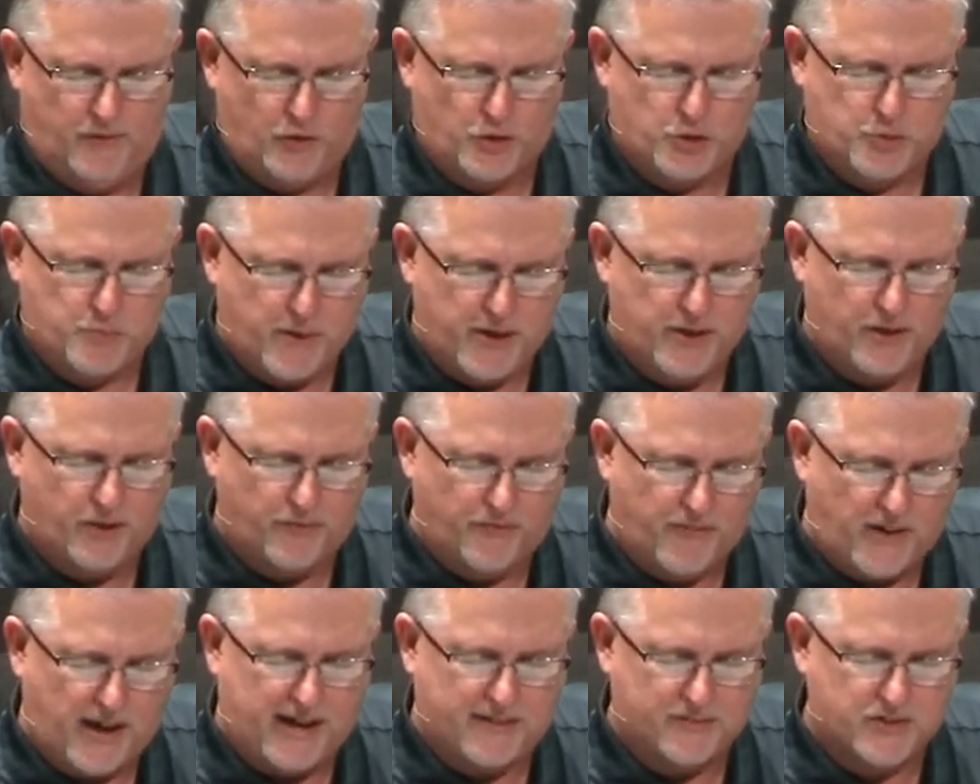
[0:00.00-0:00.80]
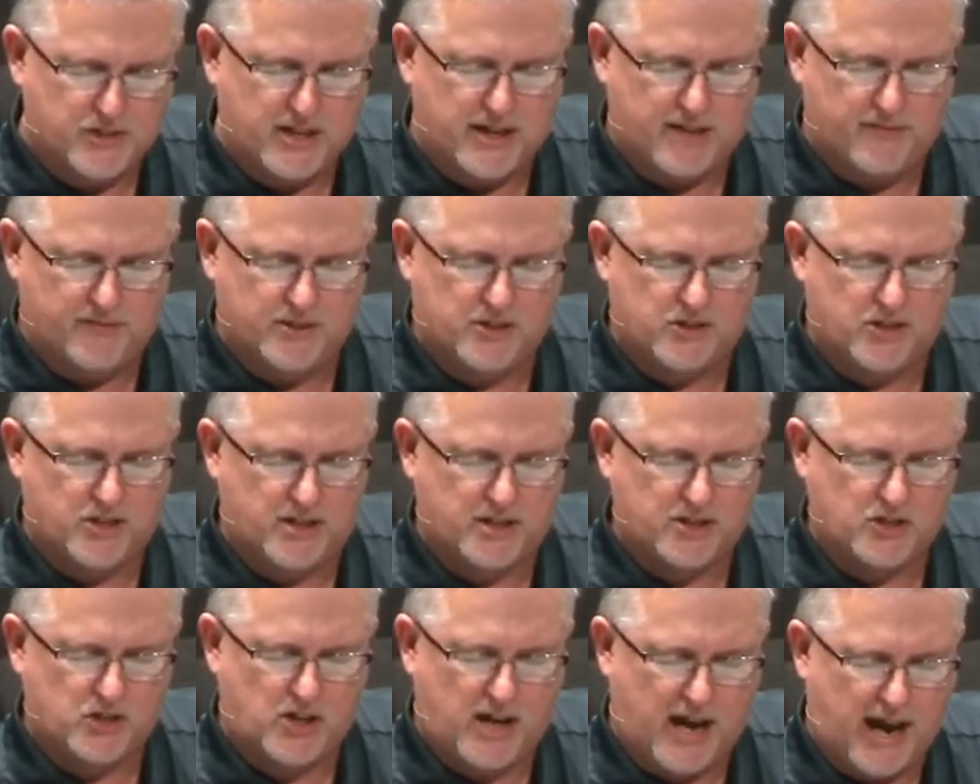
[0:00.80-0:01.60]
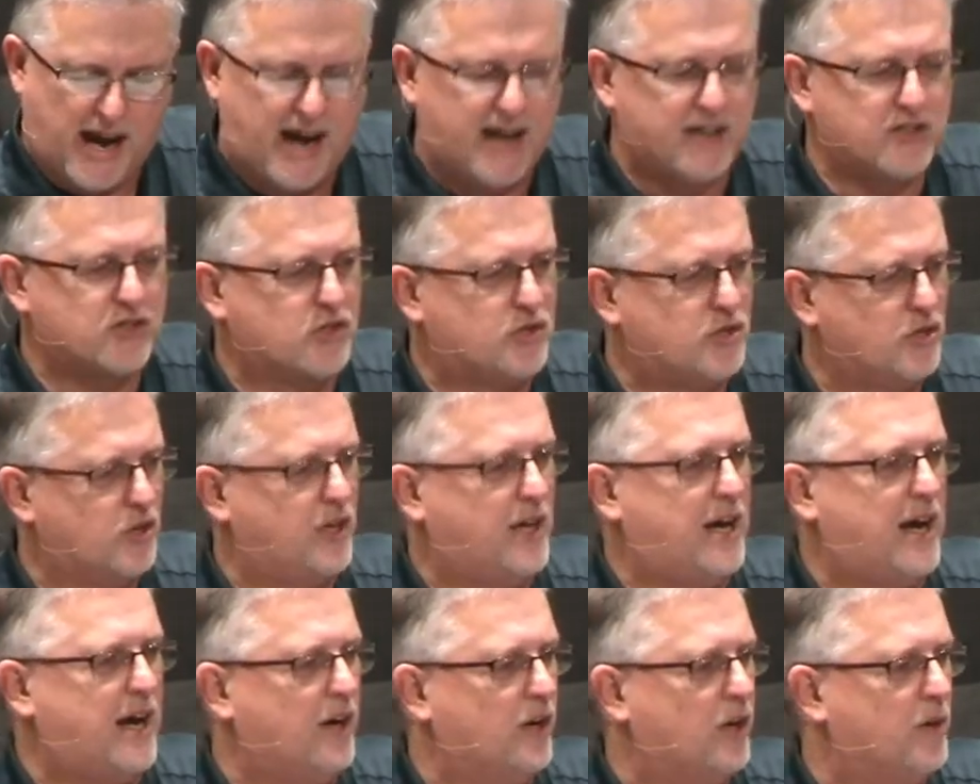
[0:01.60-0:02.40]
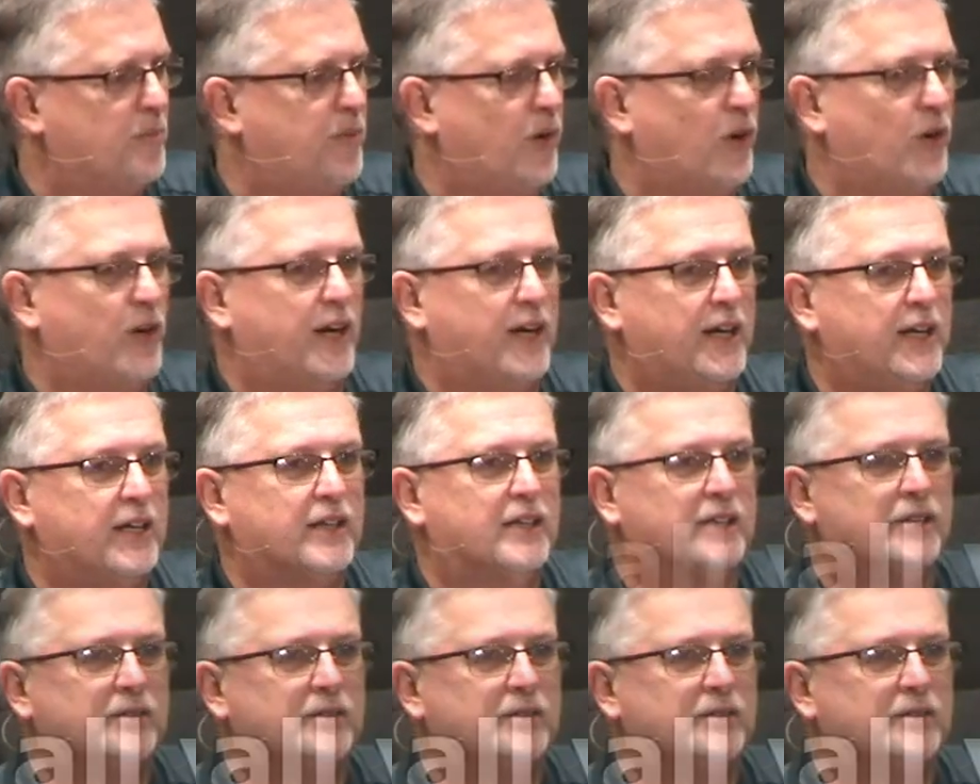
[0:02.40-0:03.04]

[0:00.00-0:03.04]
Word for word: 1 Peter 5 7 says, Cast your care upon